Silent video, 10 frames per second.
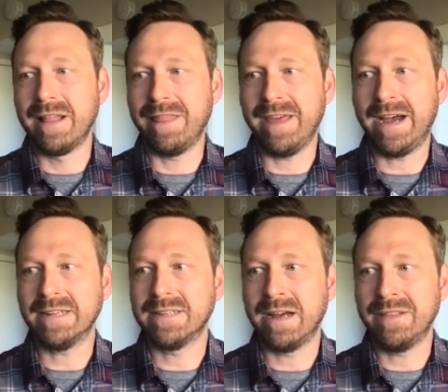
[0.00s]

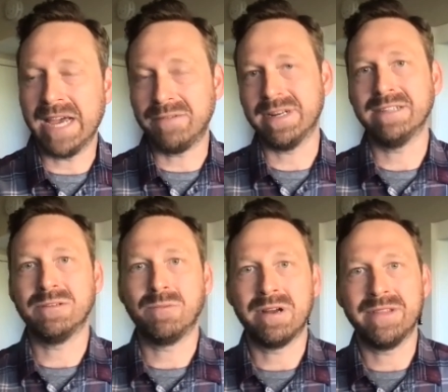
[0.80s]
that the
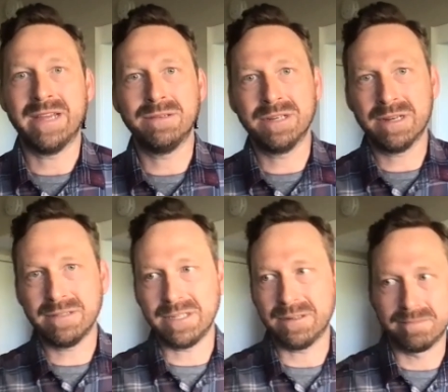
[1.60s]
advertiser wanted that user to go
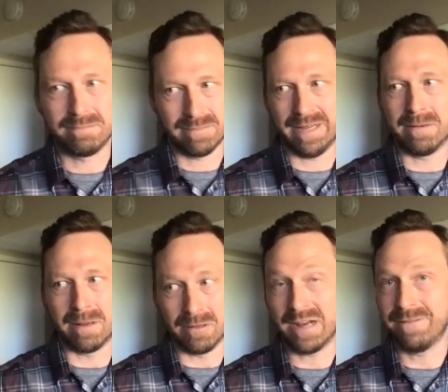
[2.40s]
to. And a
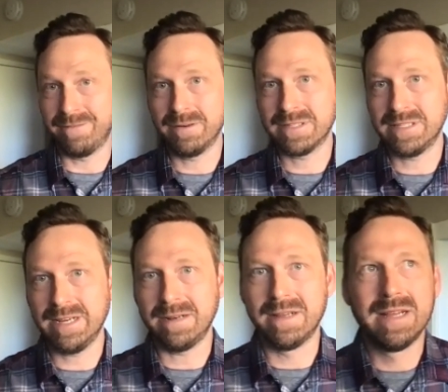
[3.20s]
lot of folks
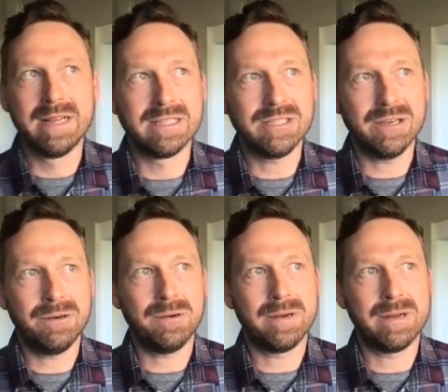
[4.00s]
did.
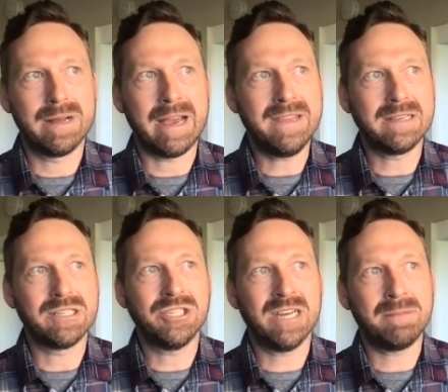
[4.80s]
So I think
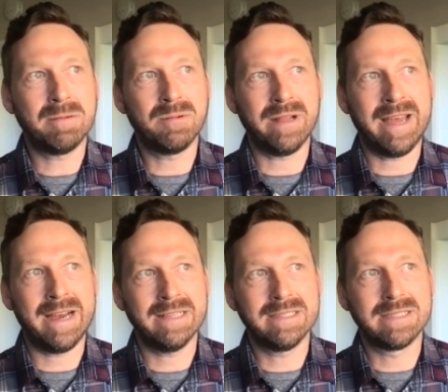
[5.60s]
shoppable
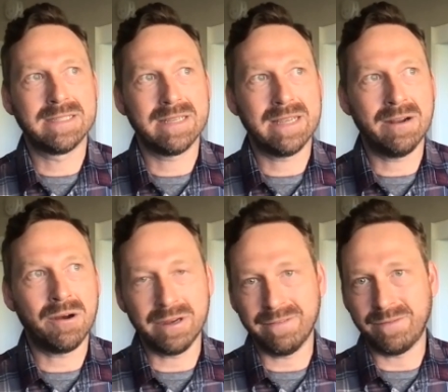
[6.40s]
ads in
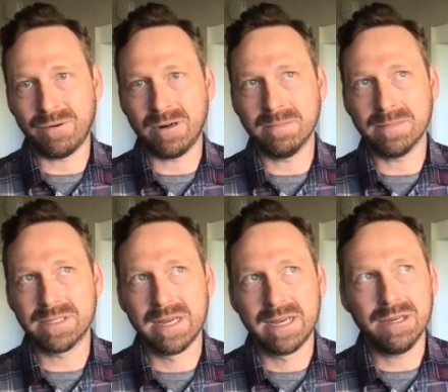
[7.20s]
all their
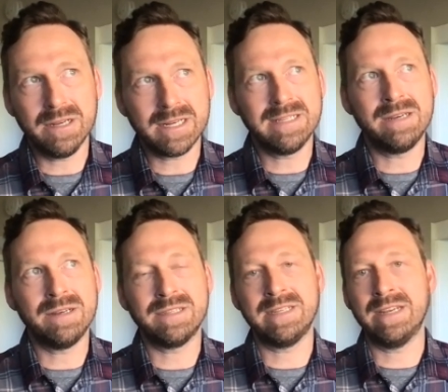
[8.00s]
forms, you're going to
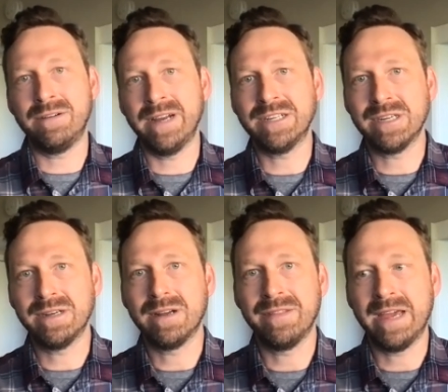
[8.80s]
continue to see
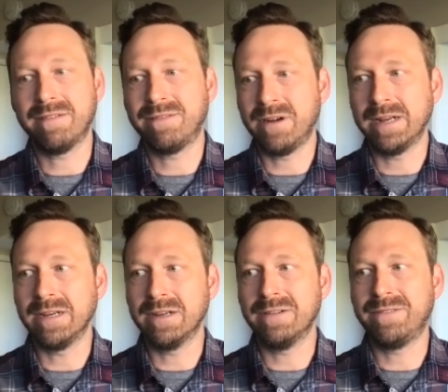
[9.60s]
iteration on that front.
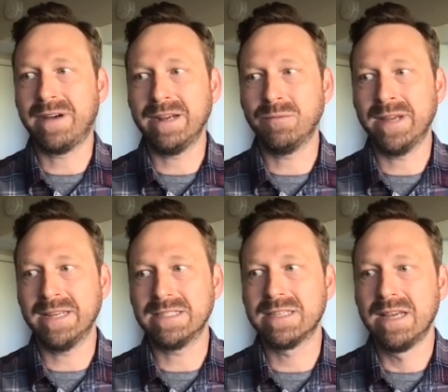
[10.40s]
You're going to find
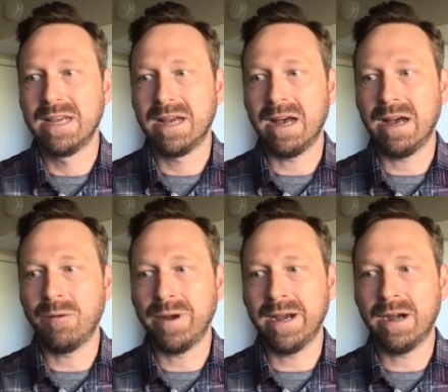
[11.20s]
ways
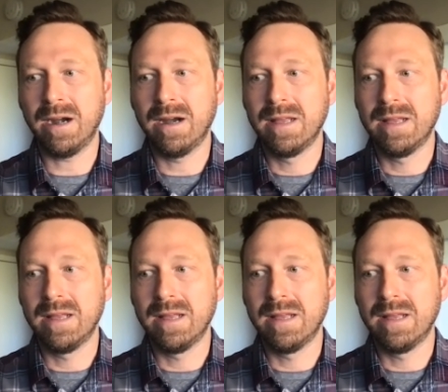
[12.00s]
where